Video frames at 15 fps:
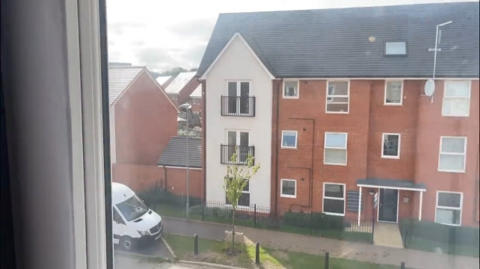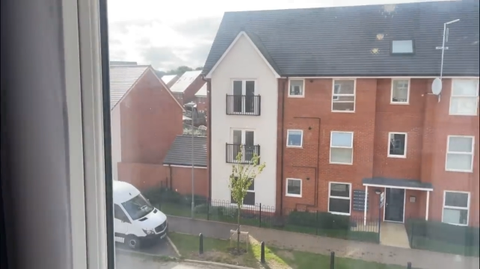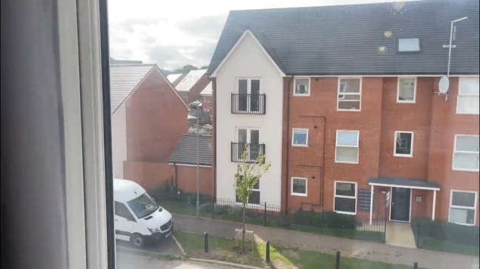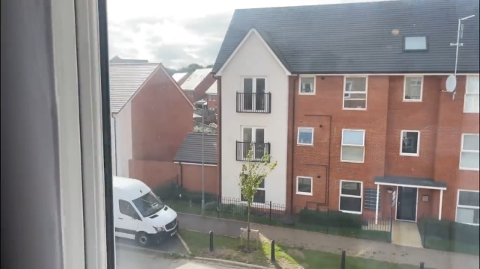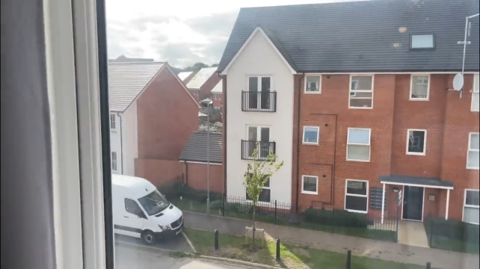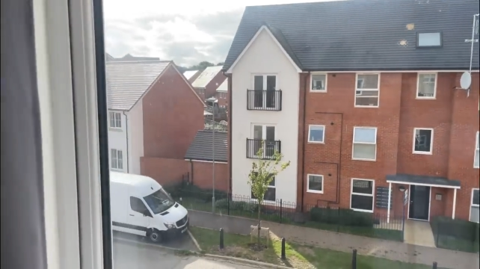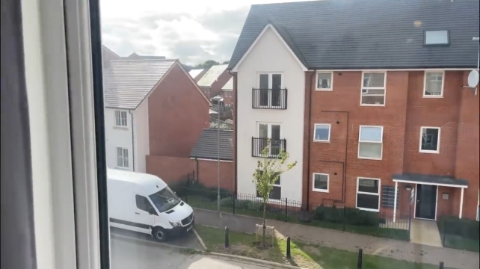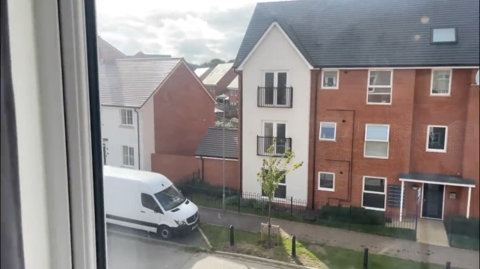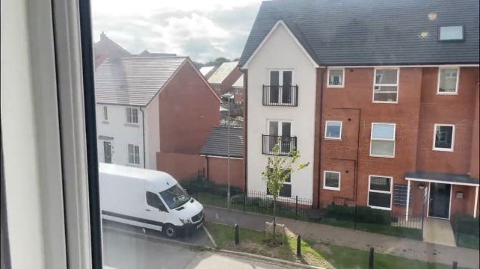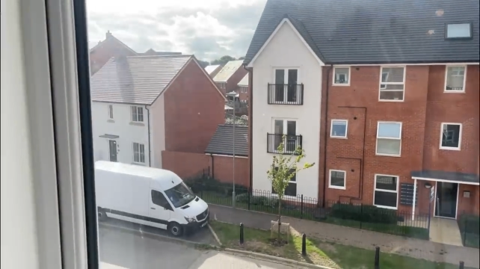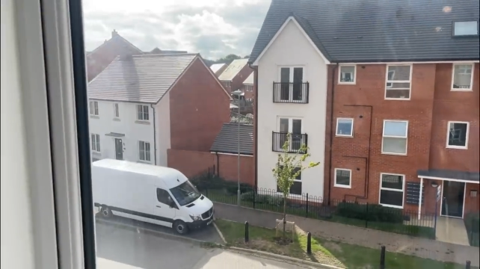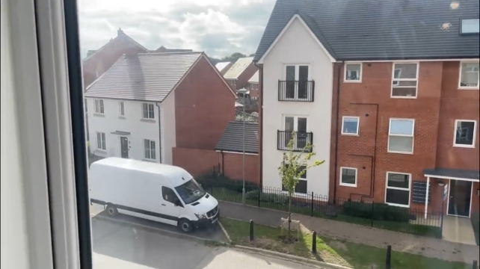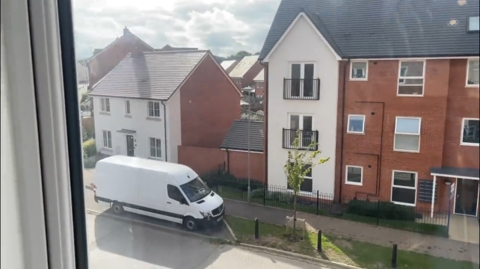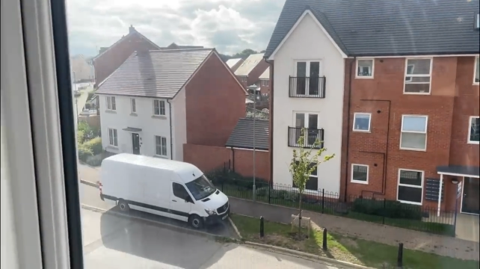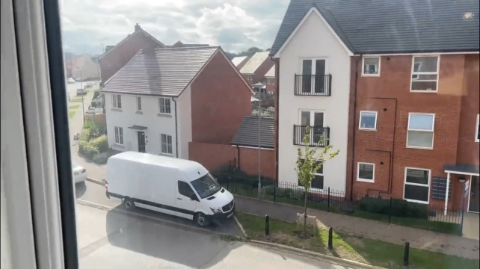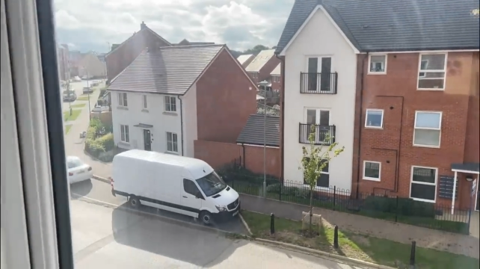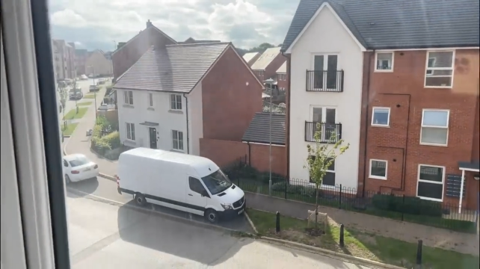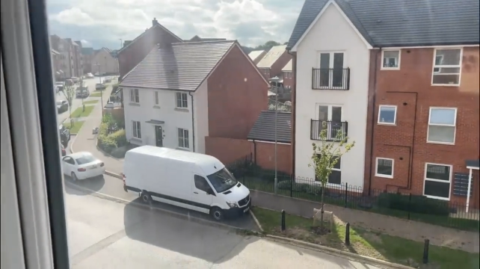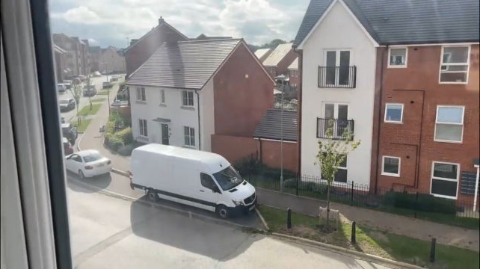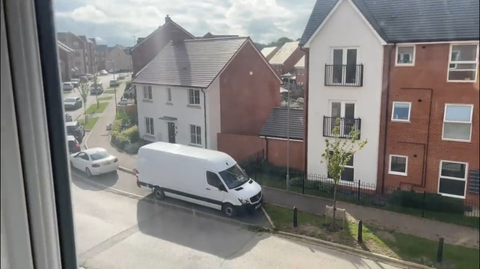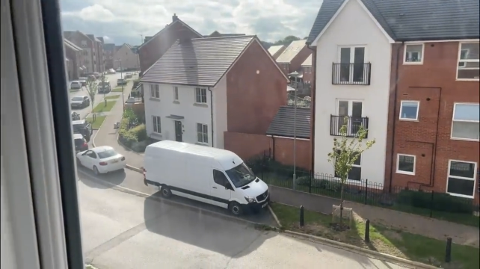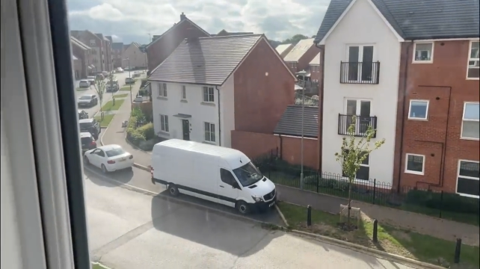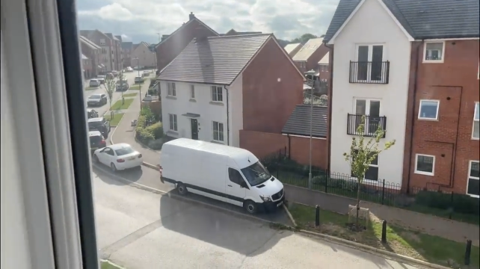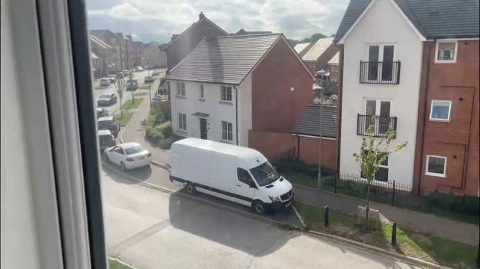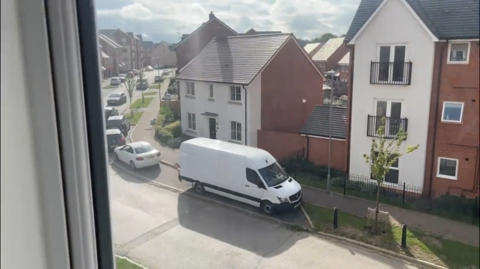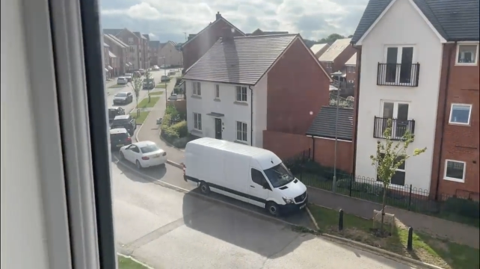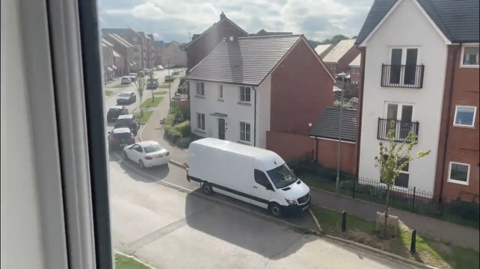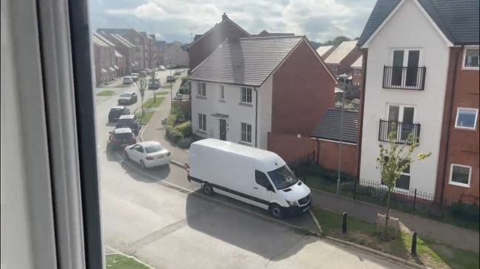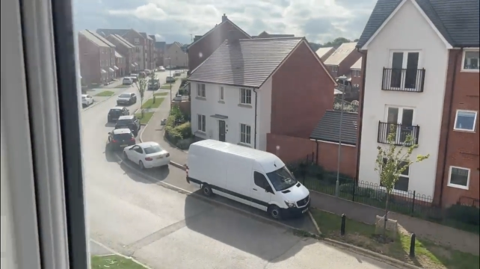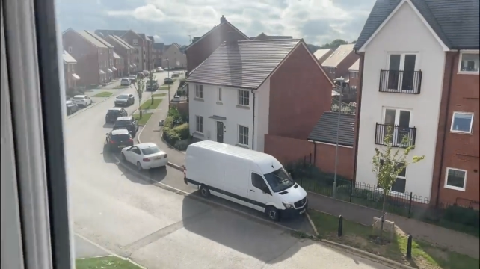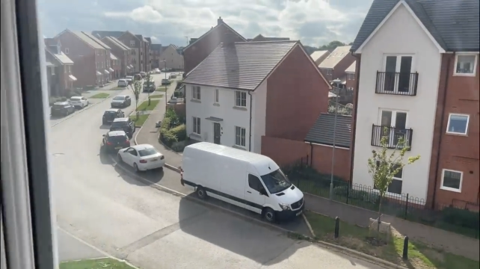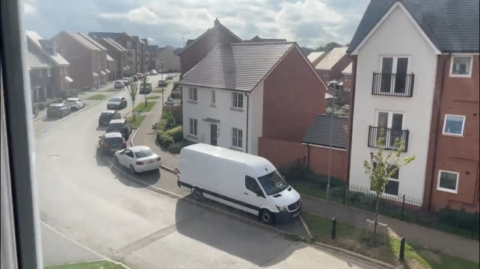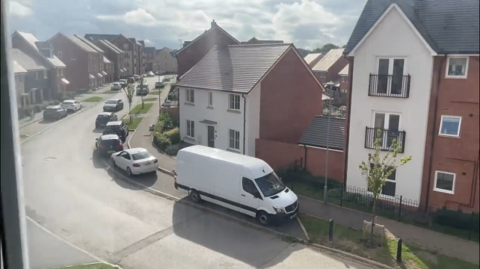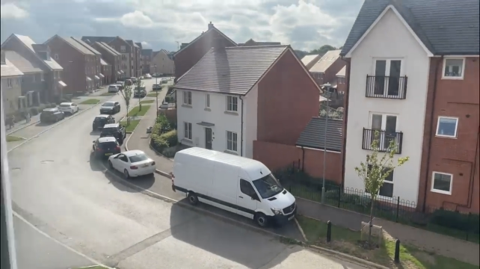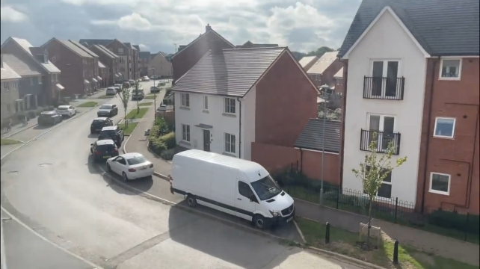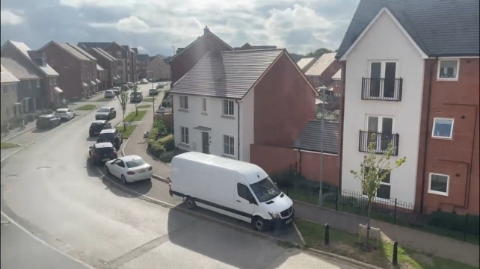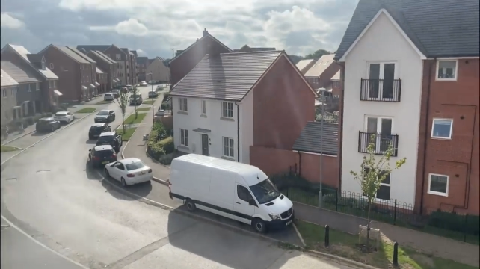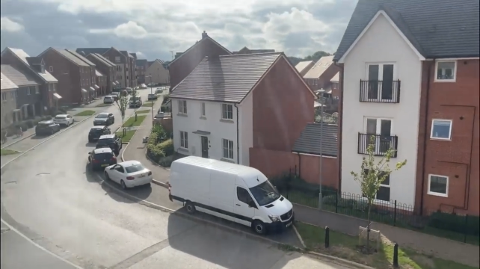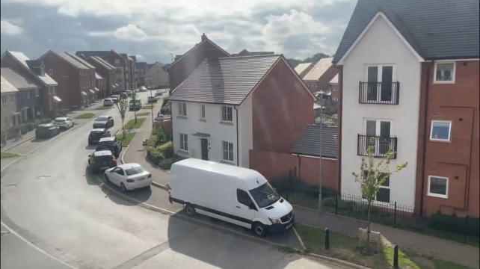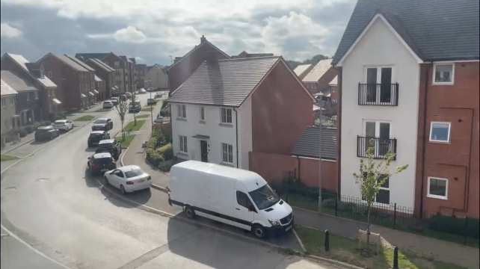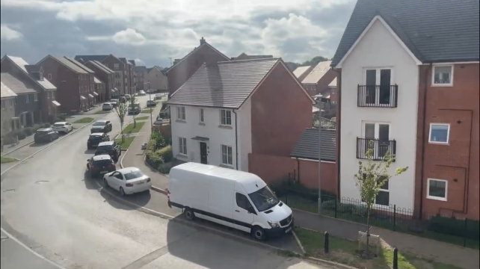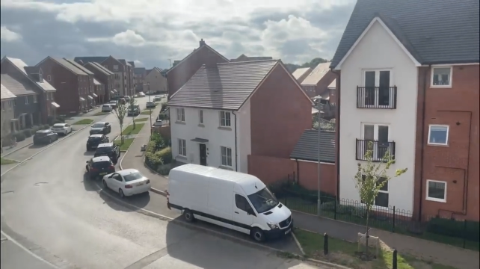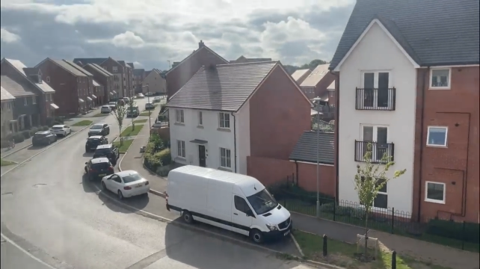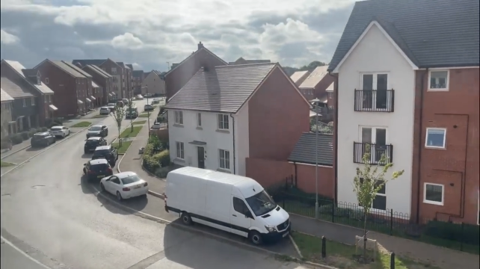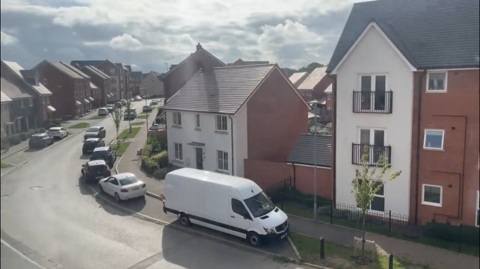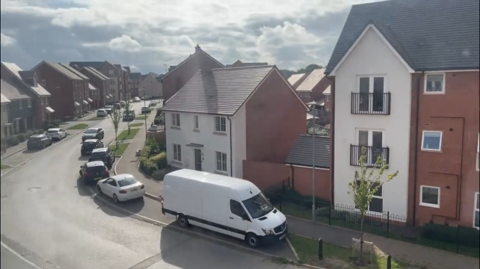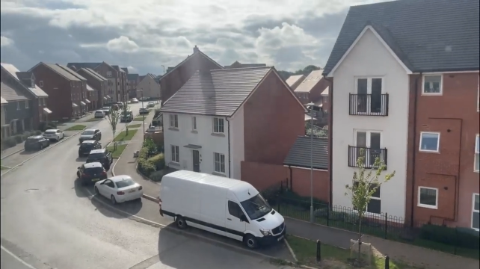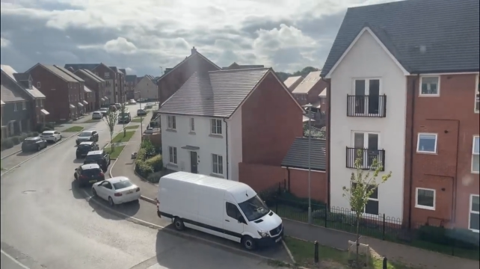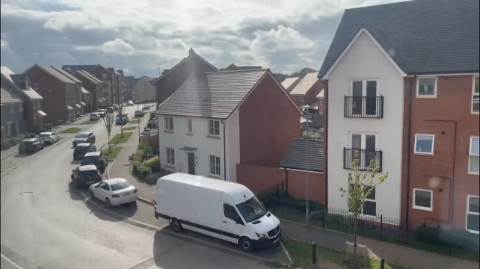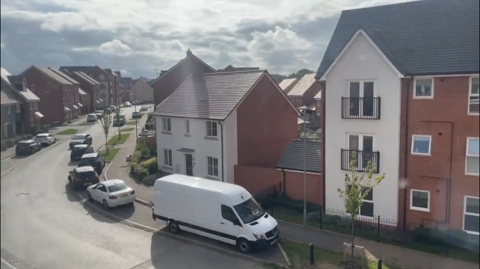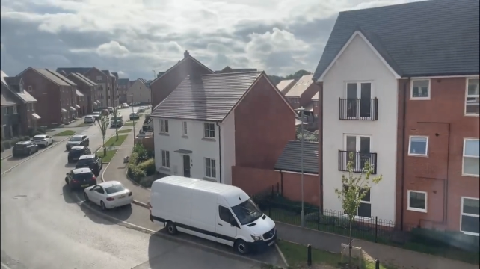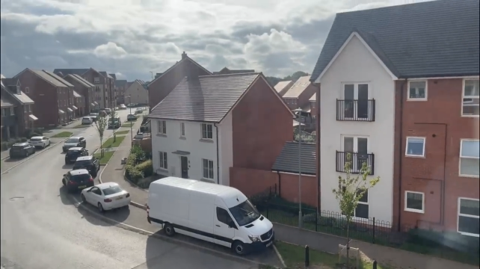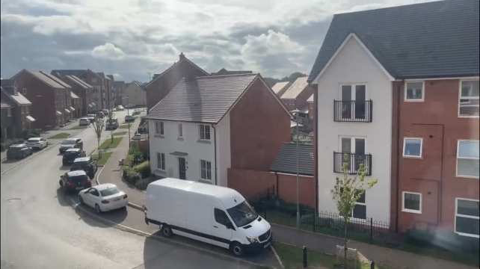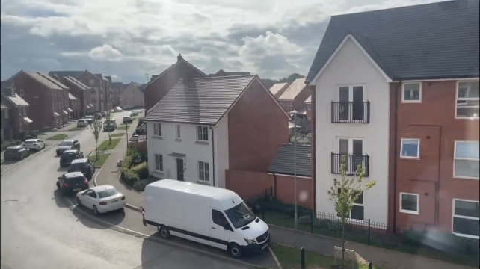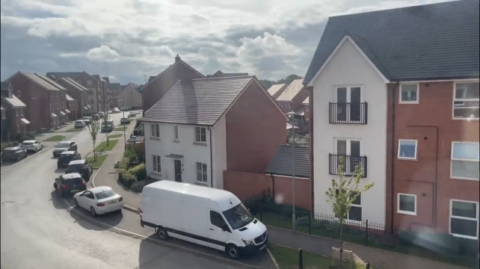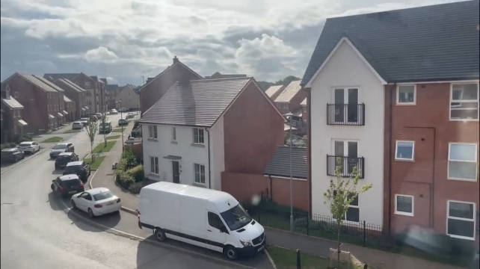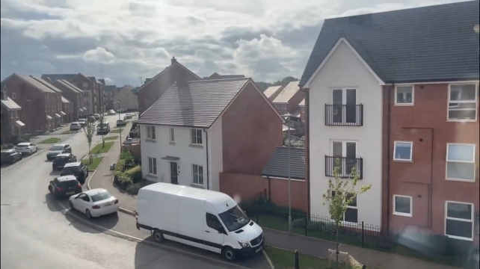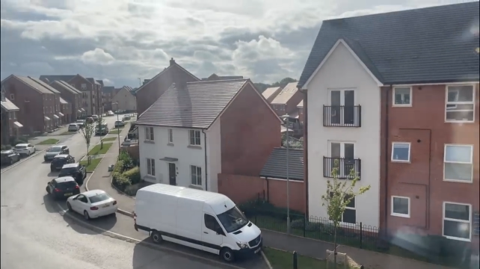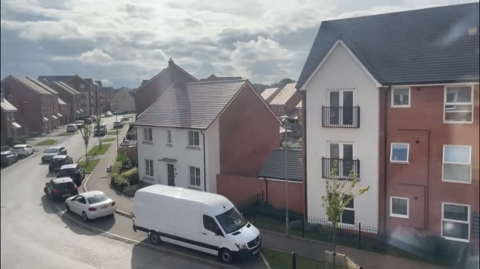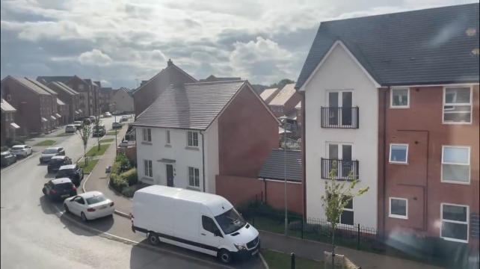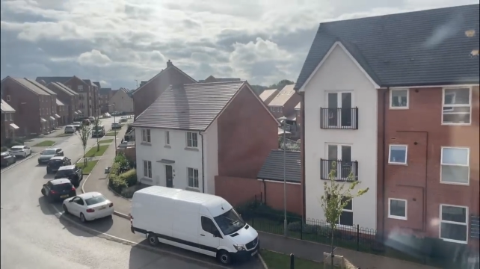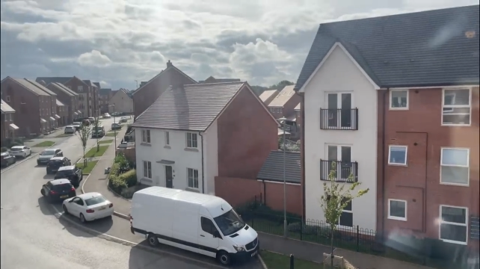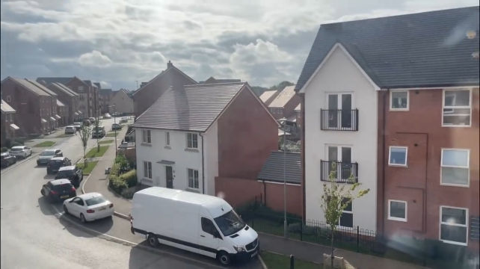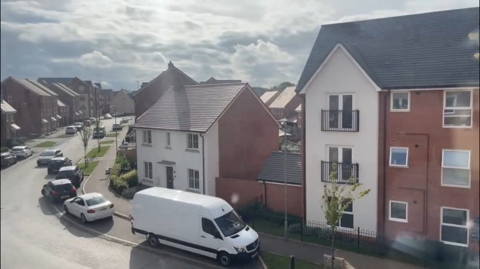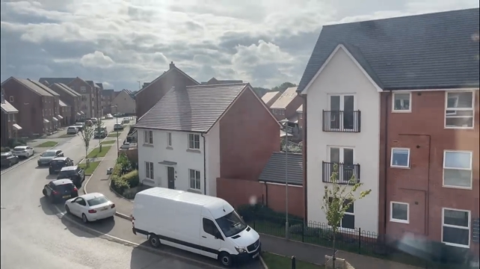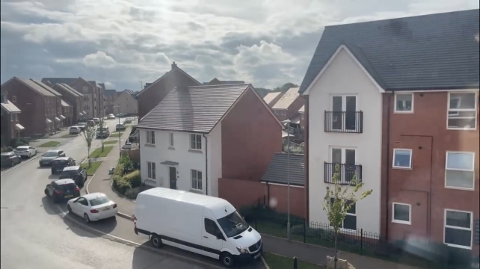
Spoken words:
(no speaker visible)